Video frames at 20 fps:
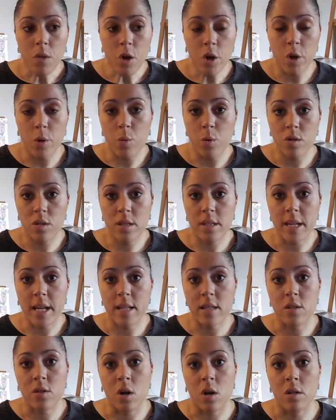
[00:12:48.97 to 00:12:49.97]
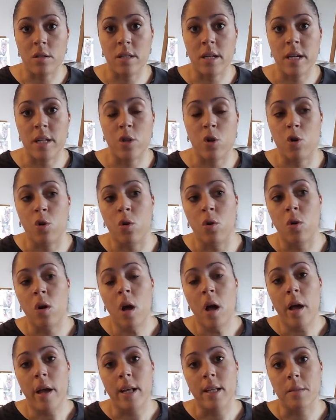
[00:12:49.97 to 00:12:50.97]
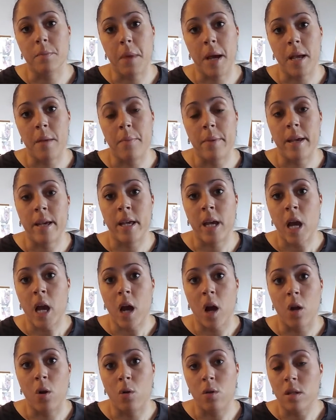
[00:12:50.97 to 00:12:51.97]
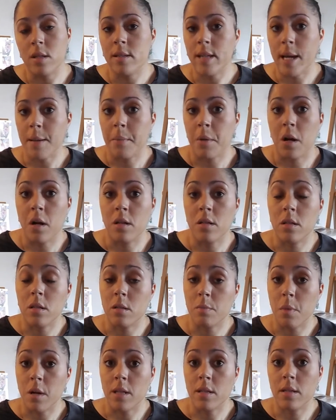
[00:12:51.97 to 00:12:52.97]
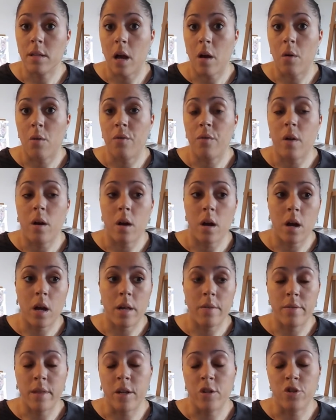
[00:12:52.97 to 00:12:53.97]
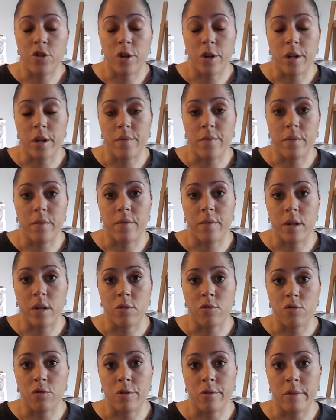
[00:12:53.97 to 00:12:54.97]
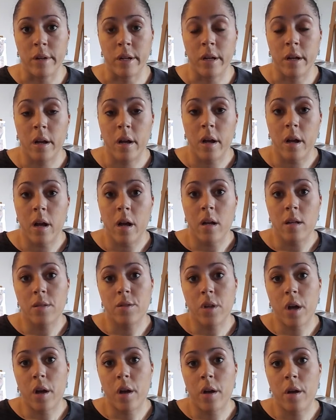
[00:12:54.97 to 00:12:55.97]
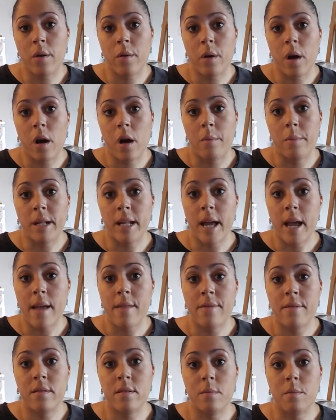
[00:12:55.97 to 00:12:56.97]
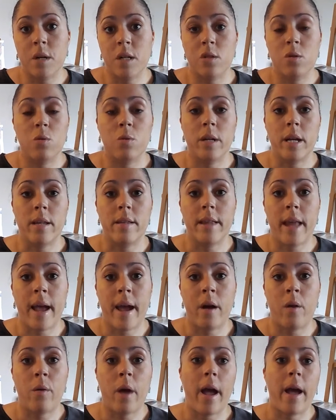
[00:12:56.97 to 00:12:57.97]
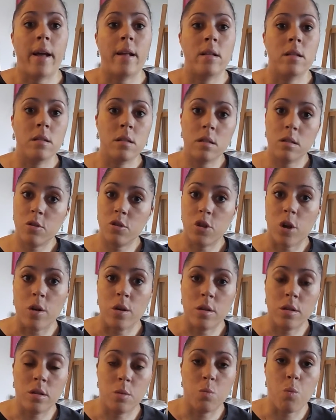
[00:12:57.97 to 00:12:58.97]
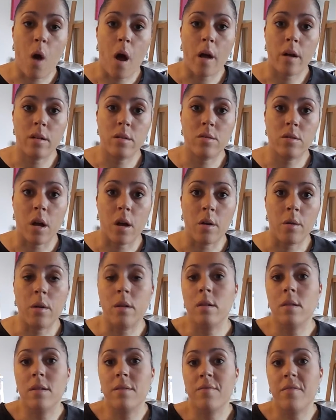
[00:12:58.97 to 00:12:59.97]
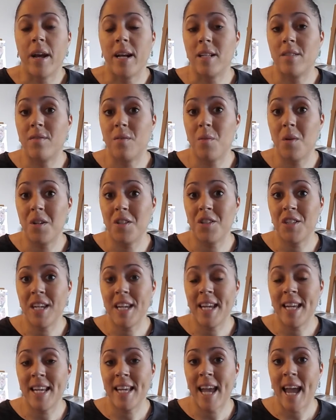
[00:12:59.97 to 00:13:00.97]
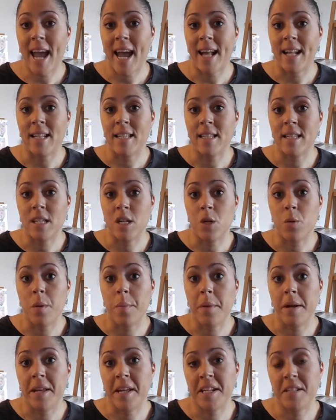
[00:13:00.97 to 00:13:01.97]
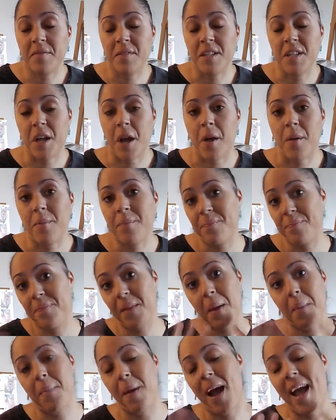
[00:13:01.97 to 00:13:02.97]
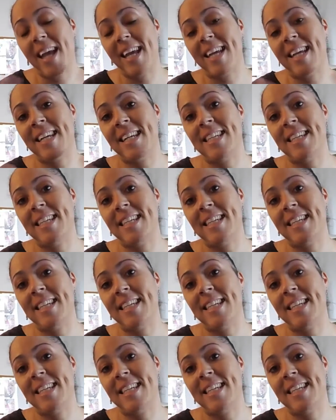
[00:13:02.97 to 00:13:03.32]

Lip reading: who wants to get started, or is maybe along the same lines as myself in their journey for figure drawing. So I'm going to end my talking now and show you some work. So thanks for watching, and see you in my next video. Bye!